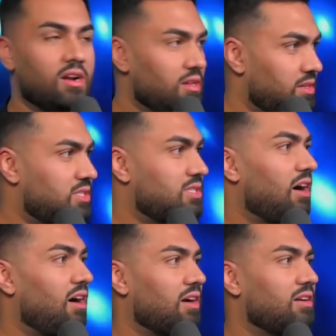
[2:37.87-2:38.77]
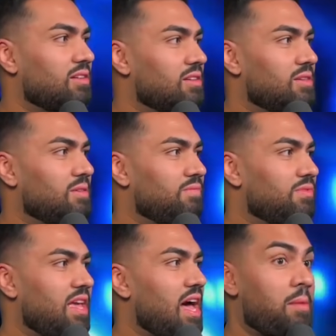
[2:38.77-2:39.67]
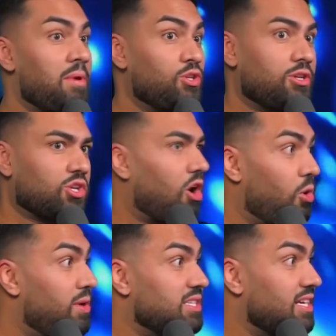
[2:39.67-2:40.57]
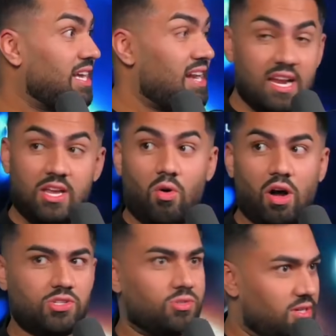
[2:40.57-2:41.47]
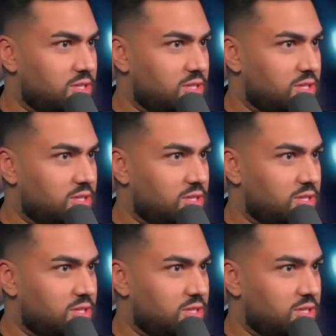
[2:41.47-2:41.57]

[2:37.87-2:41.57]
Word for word: Let's I don't talk. have anything for you. Yeah, yeah, I mean, dude, it's always like that in any watch store.